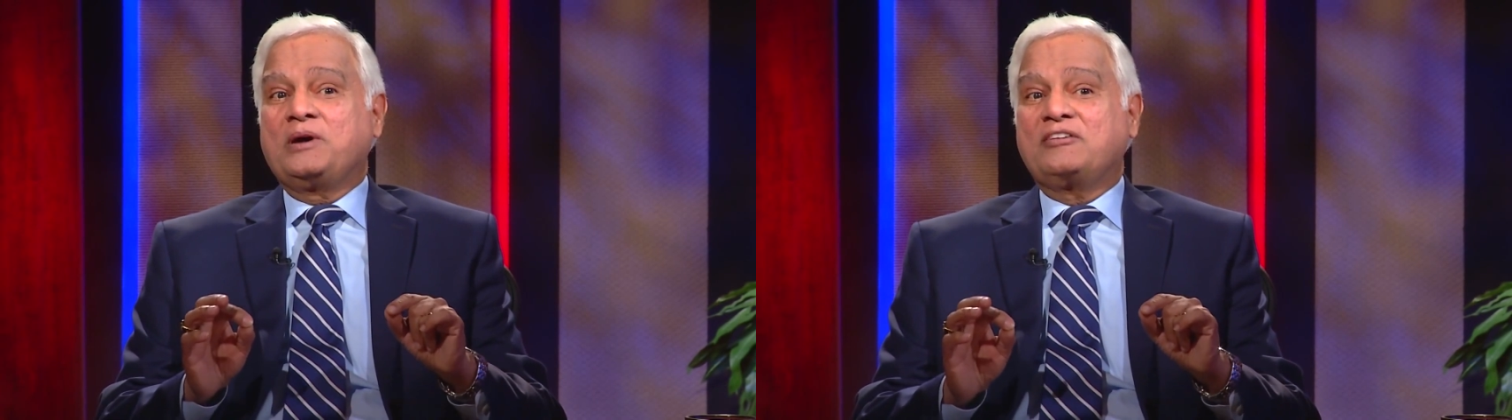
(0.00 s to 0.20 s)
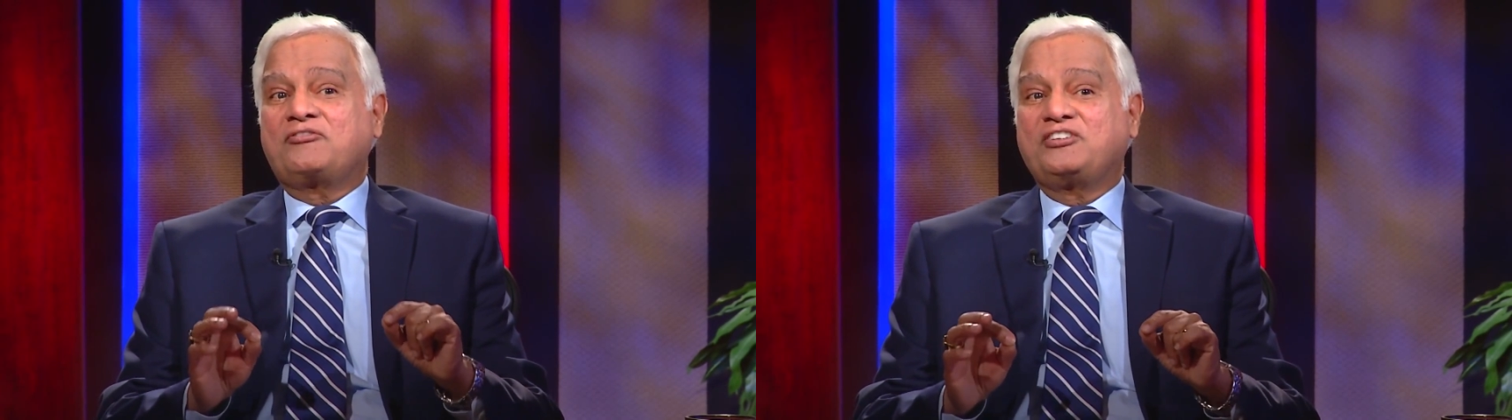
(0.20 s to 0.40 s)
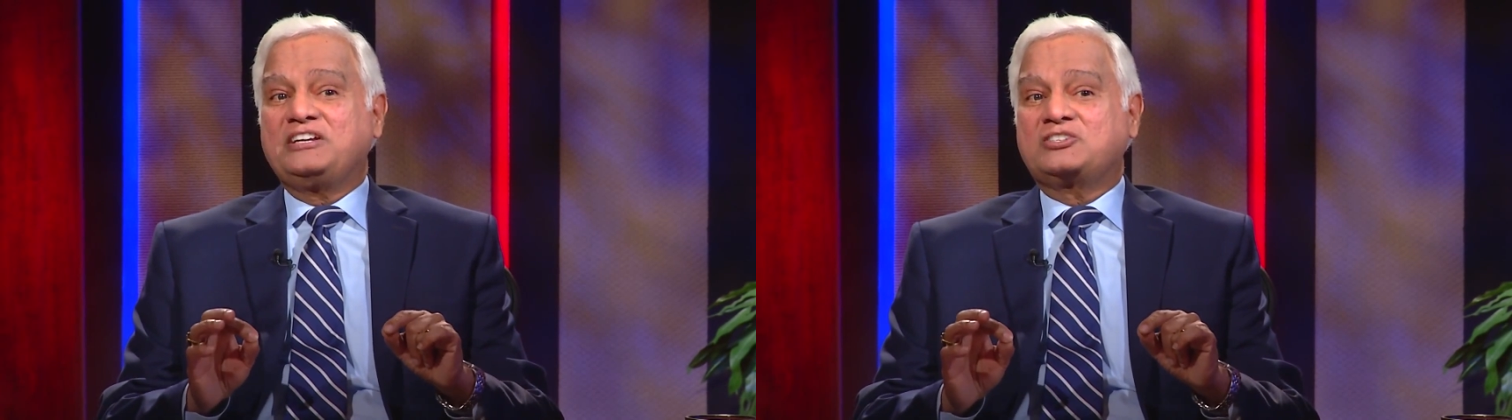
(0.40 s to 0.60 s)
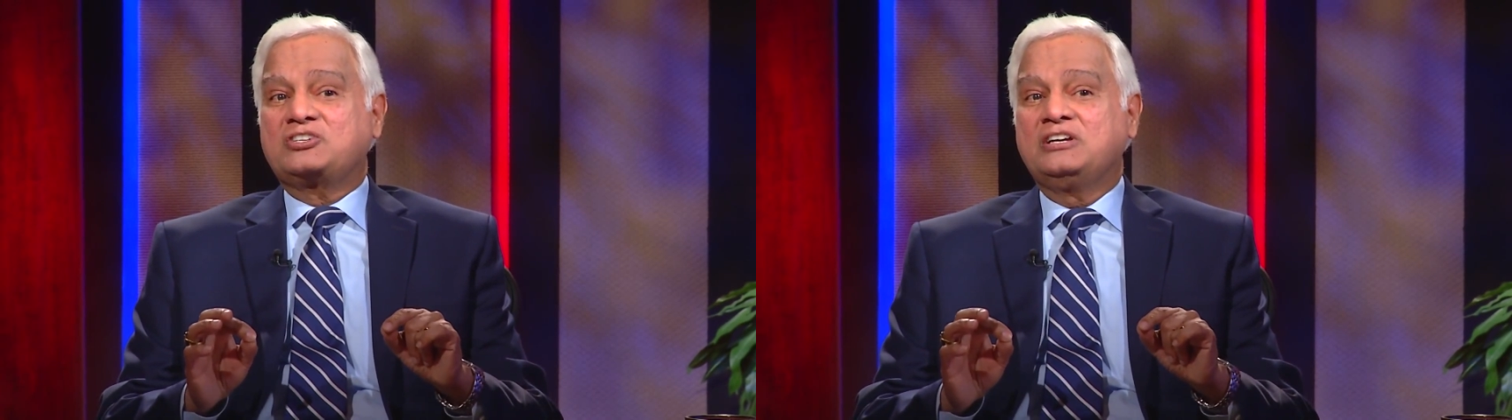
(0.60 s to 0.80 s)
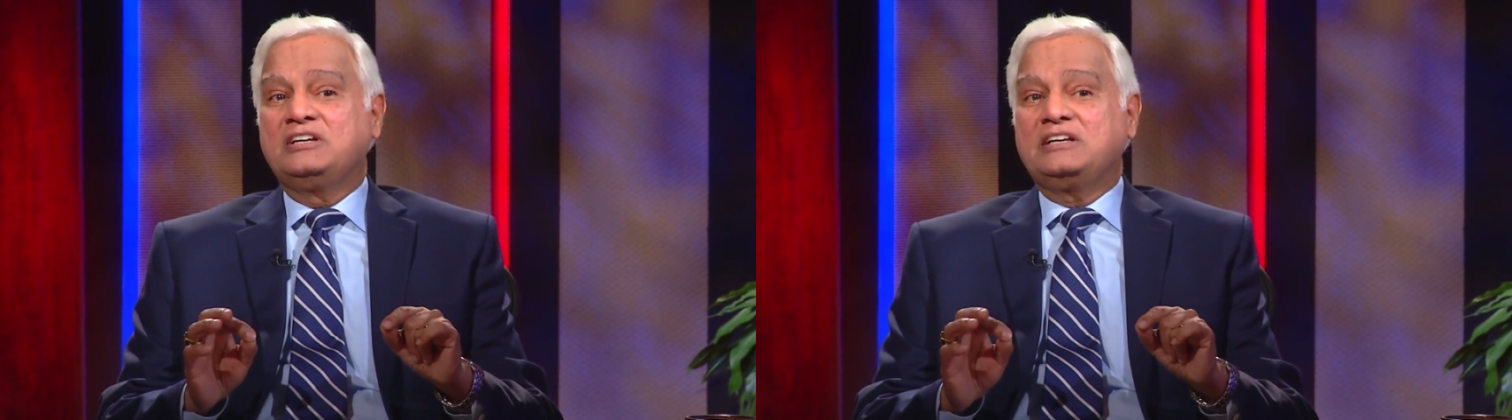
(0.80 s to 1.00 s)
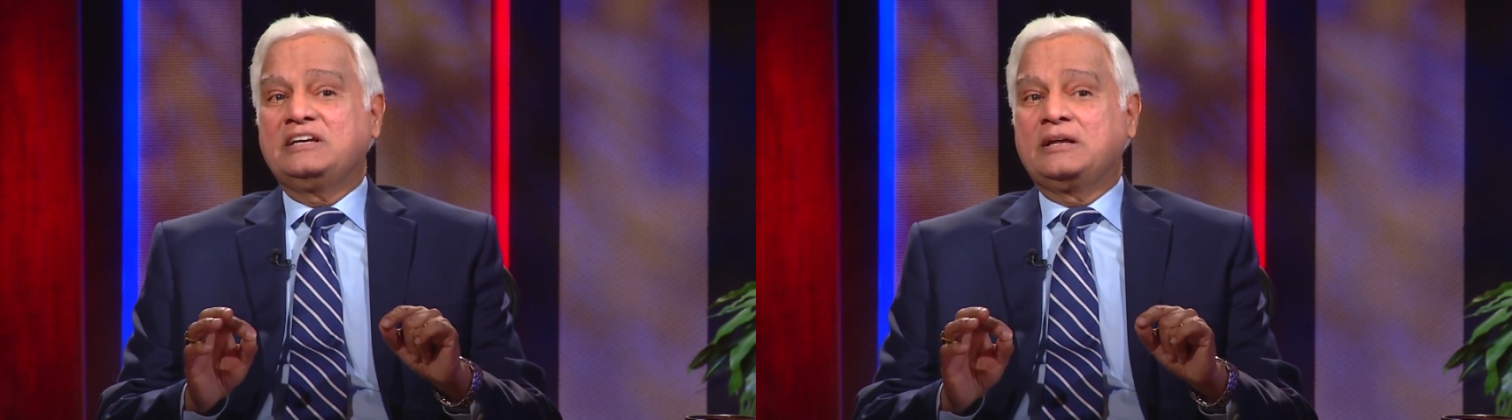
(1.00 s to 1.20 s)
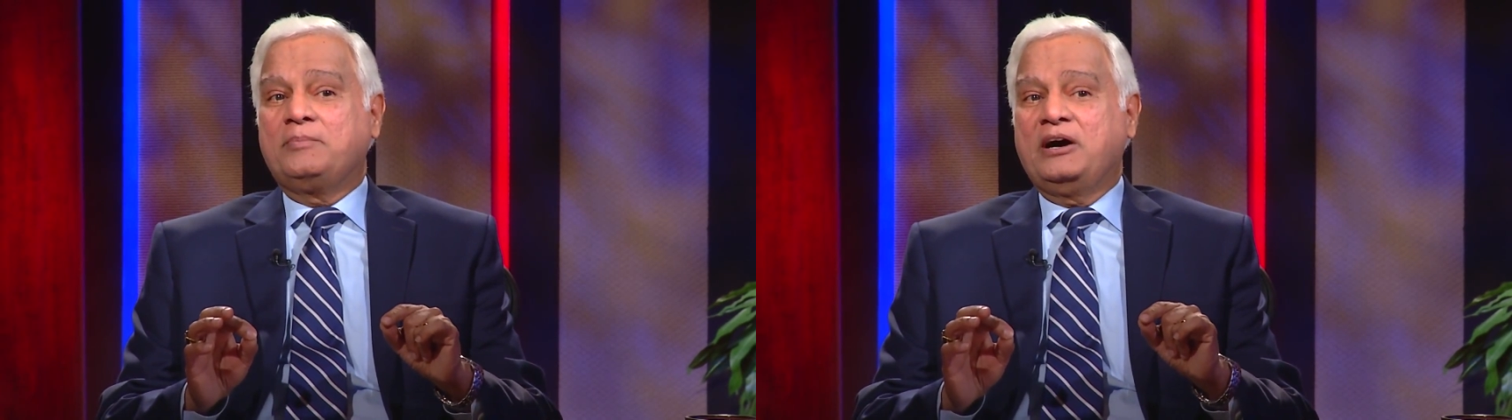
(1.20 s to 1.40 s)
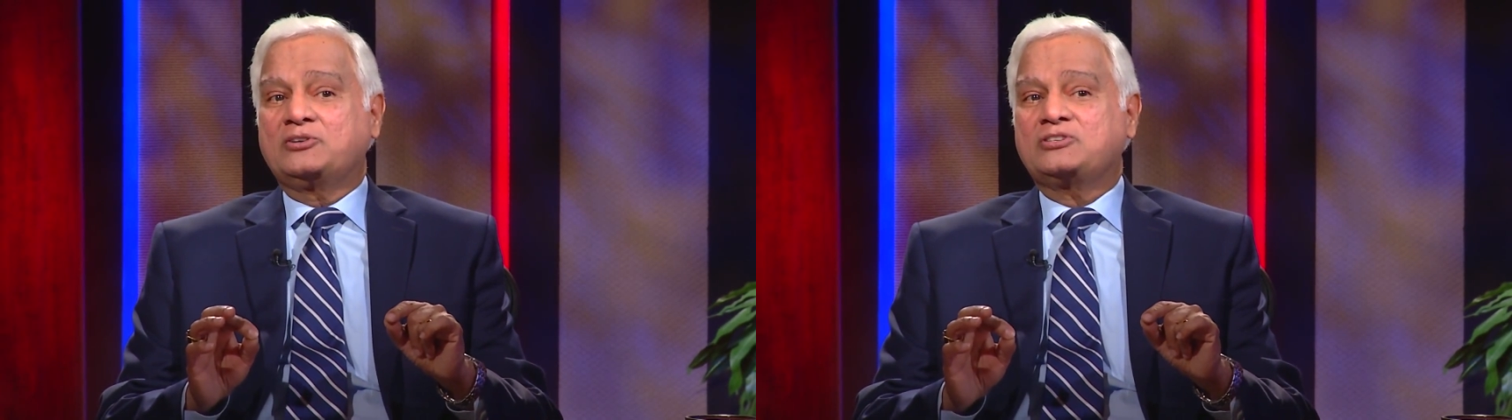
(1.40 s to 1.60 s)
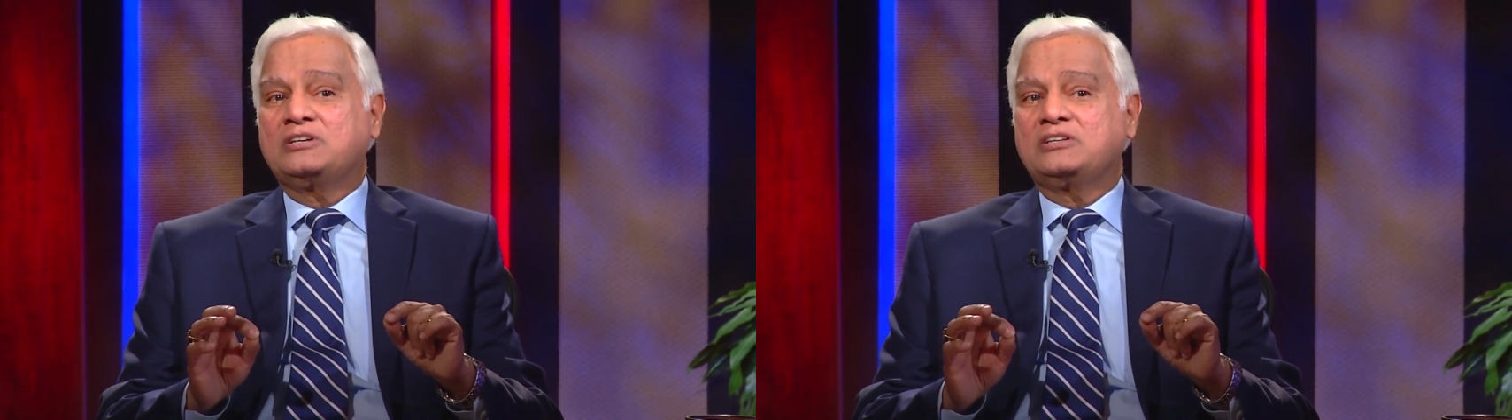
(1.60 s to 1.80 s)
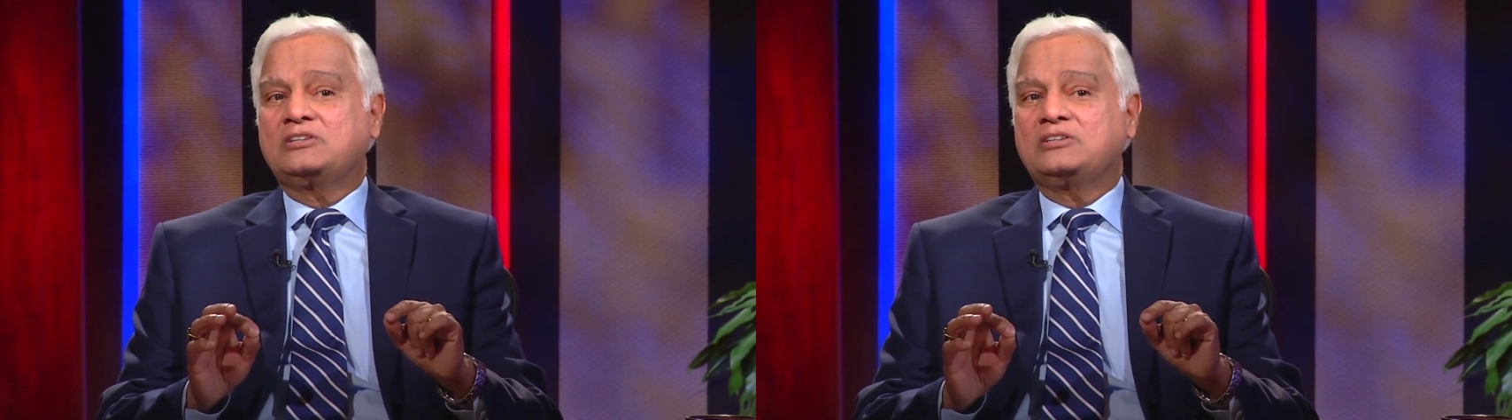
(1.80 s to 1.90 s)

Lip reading: my feet in about